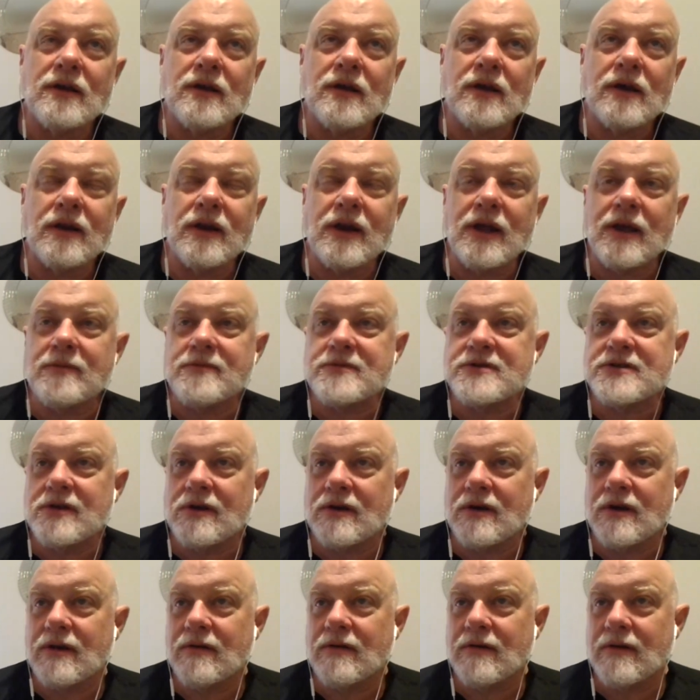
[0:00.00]
on
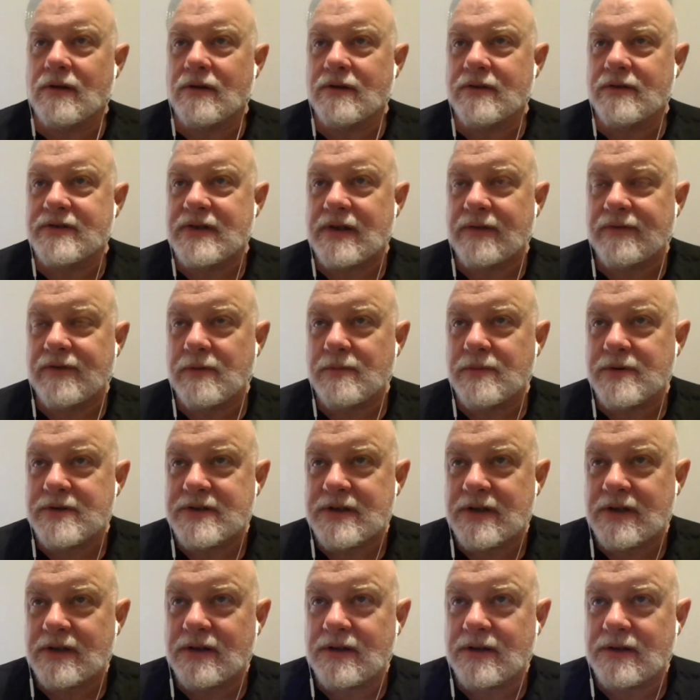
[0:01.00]
Amazon,
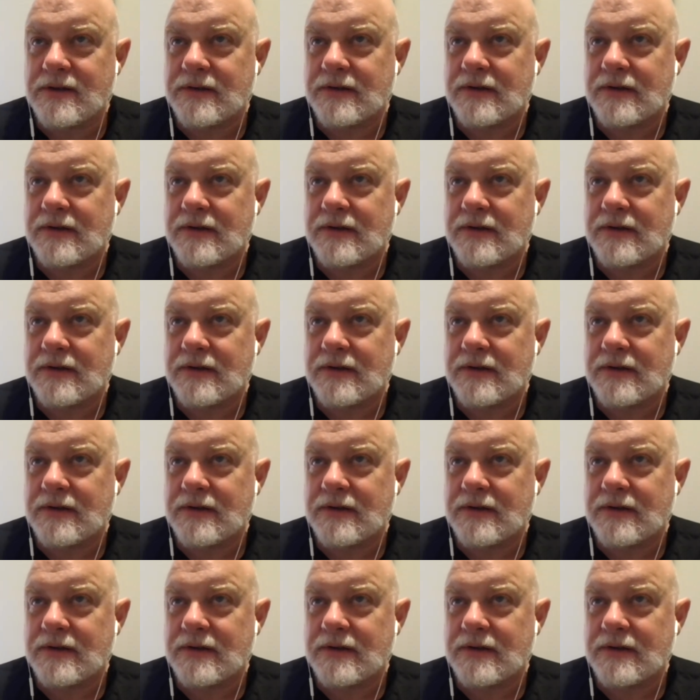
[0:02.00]
70%